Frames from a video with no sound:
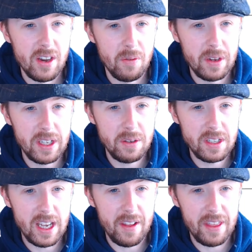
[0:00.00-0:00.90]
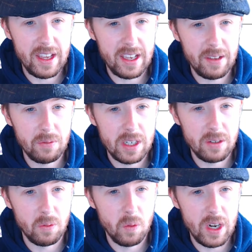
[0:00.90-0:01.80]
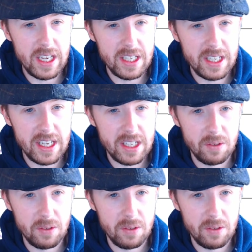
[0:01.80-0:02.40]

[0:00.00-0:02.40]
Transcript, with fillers: When you start thinking, well, what is this?